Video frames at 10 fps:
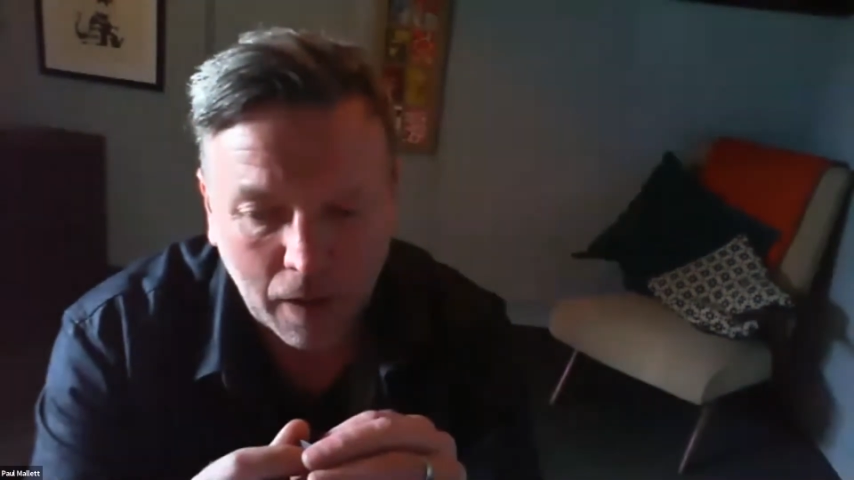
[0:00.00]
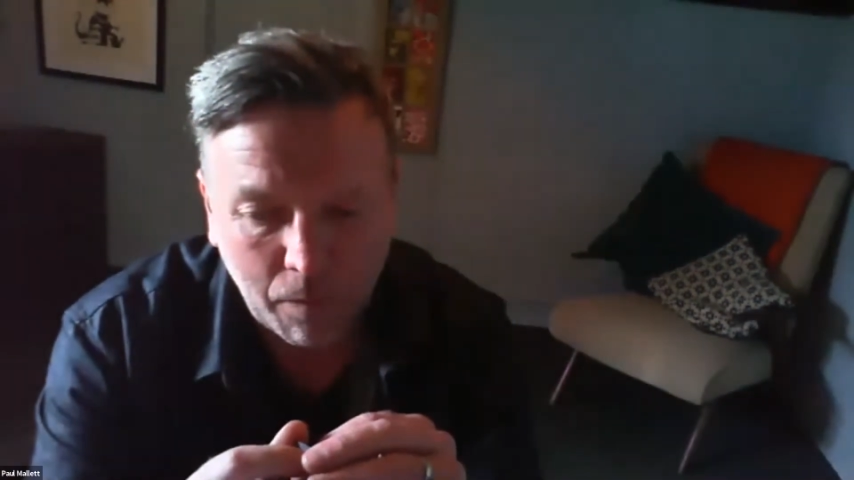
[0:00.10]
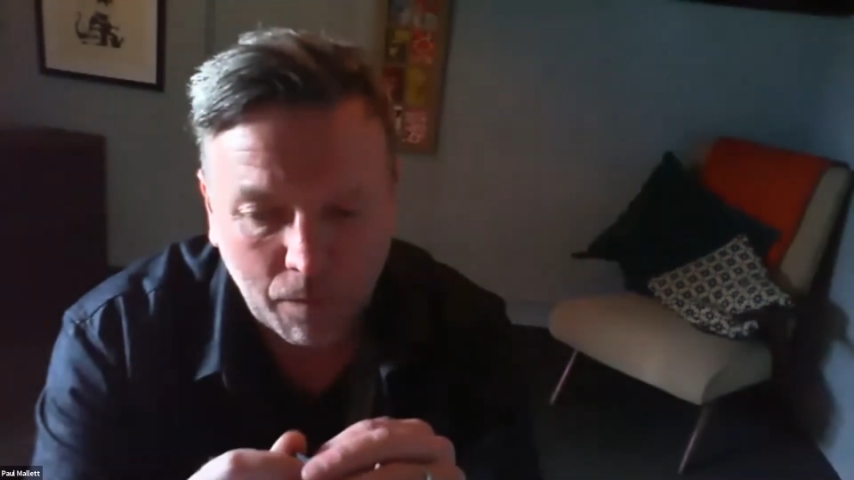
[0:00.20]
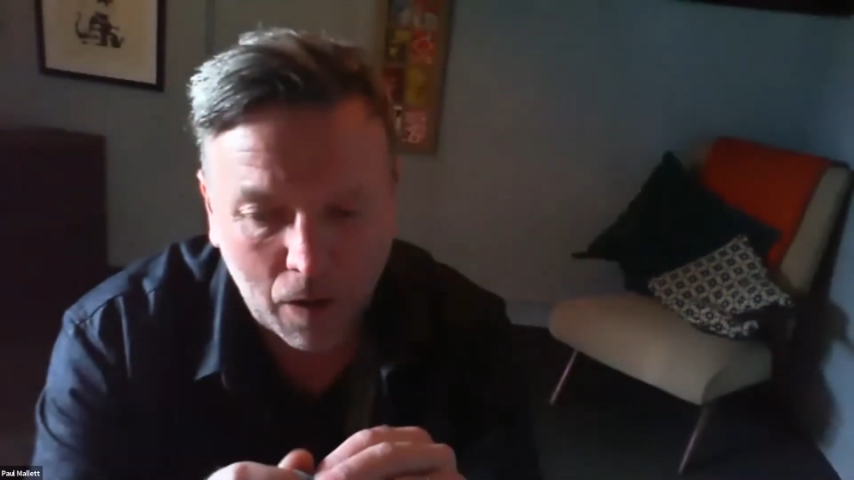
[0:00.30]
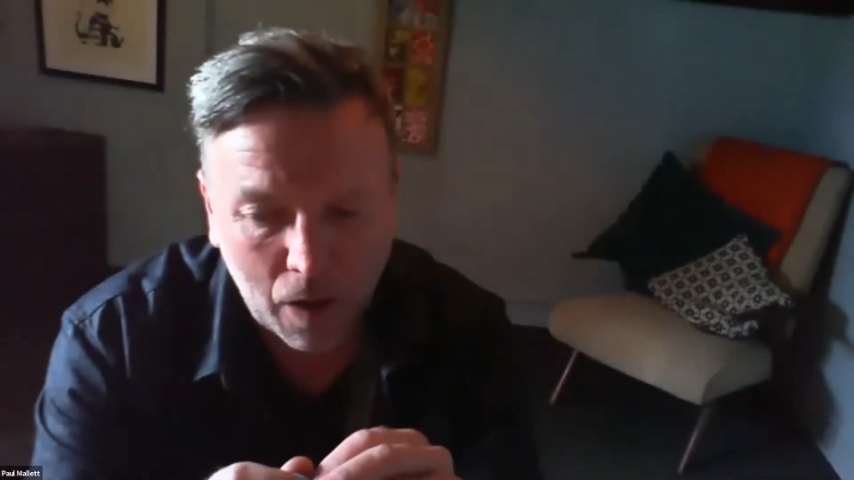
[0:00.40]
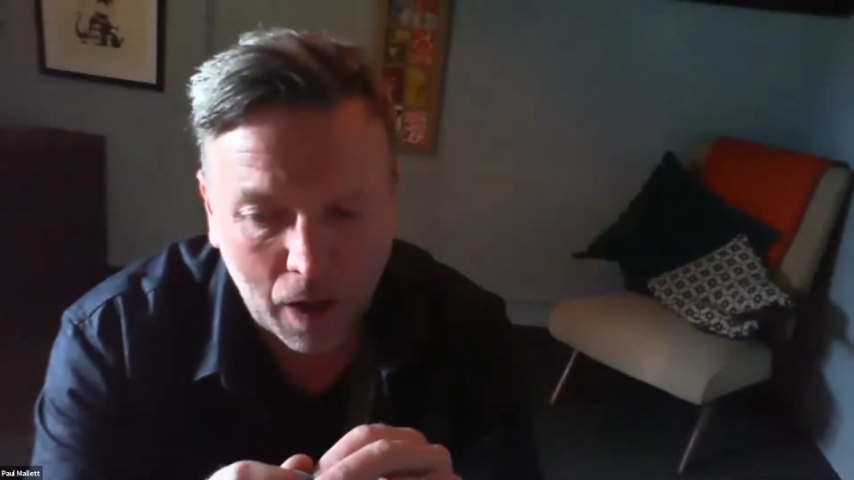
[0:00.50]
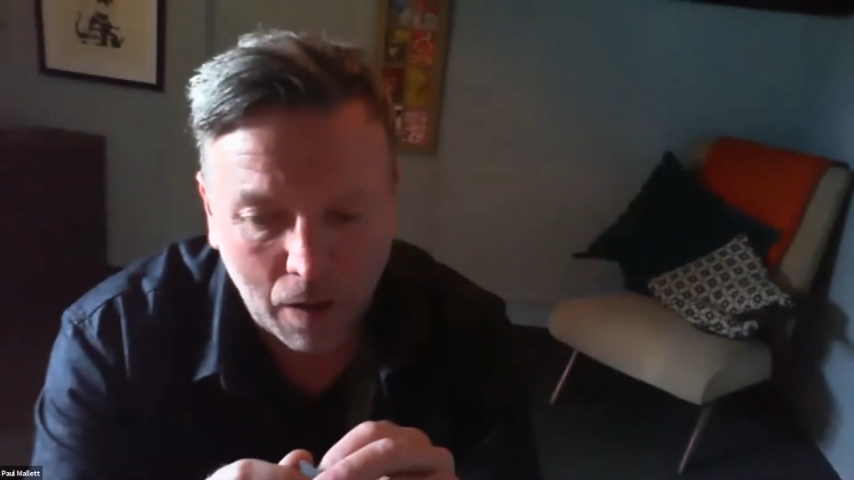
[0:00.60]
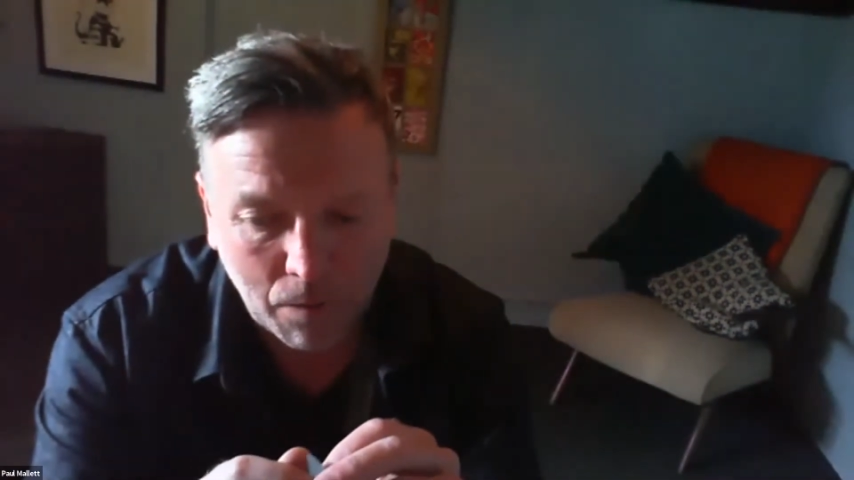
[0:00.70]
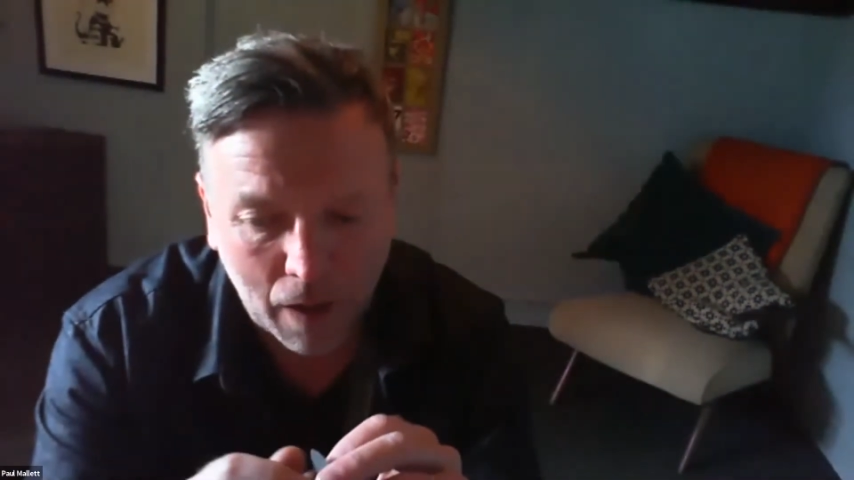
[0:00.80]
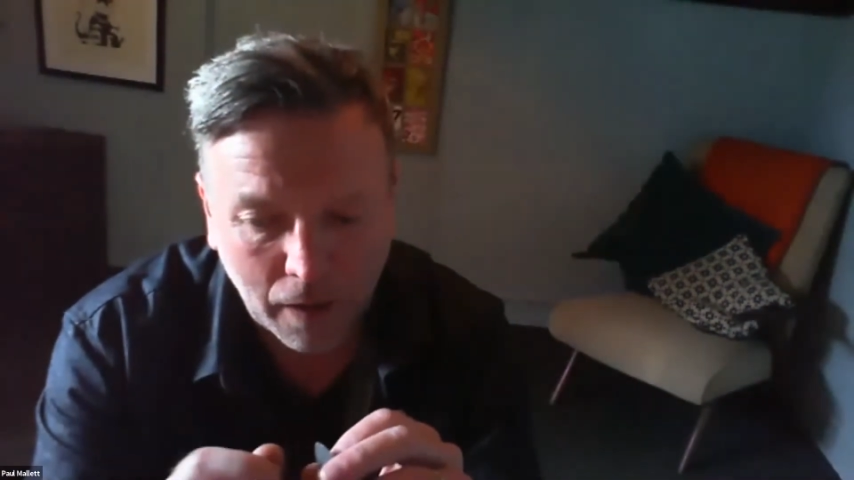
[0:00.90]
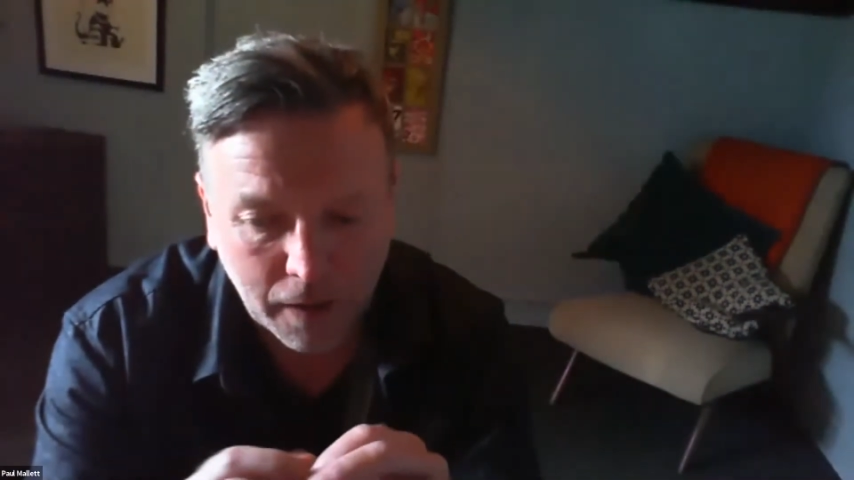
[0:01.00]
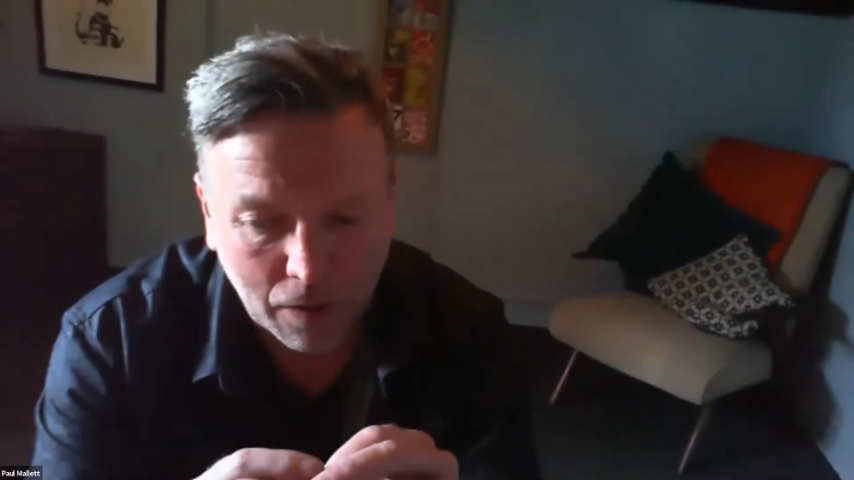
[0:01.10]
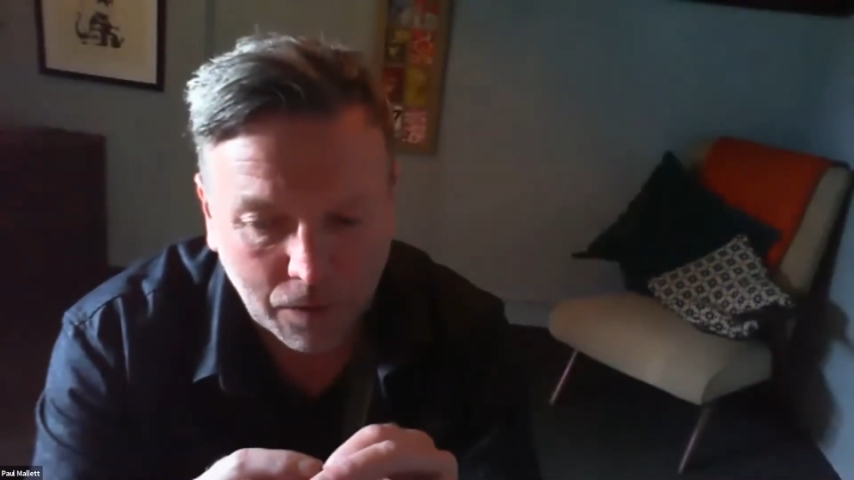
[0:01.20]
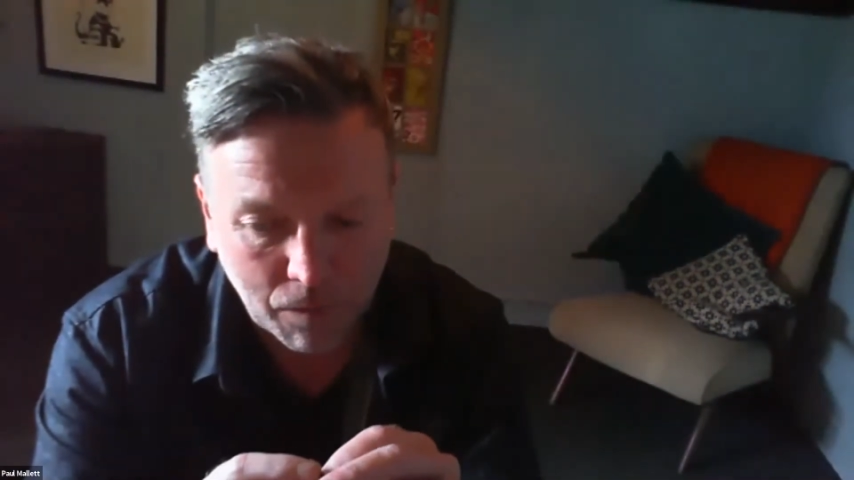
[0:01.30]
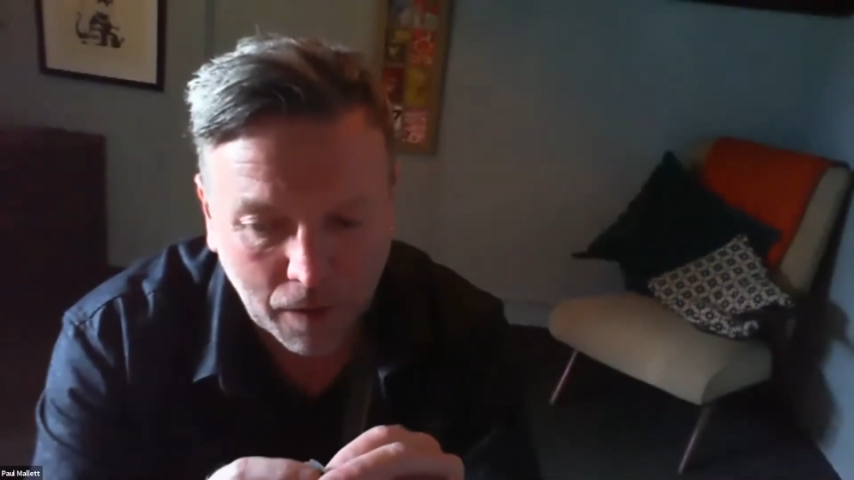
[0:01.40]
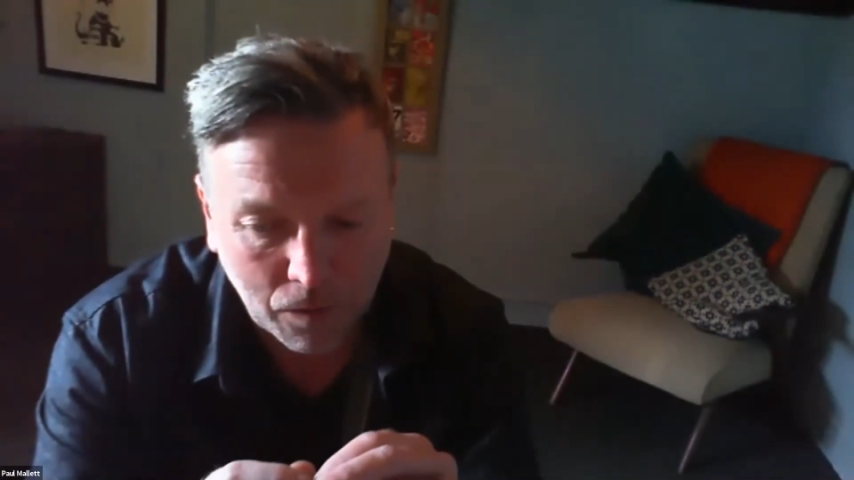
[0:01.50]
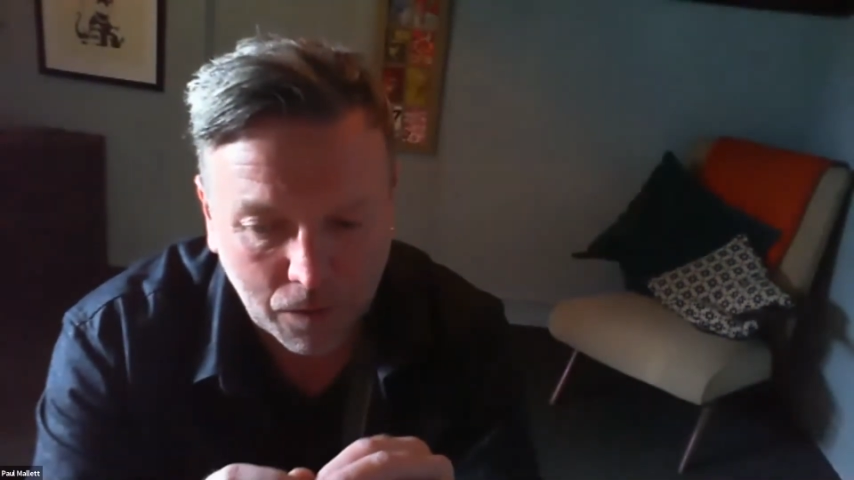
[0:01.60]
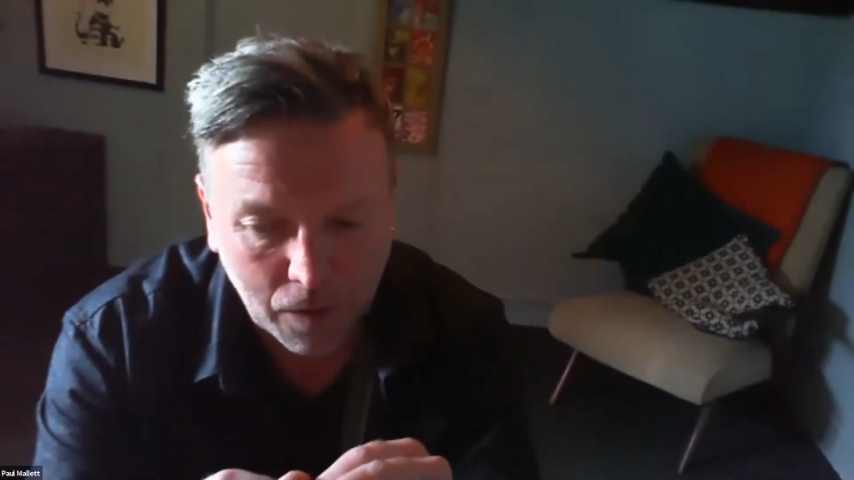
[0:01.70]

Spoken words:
we've got Ali Dowsing Reynolds,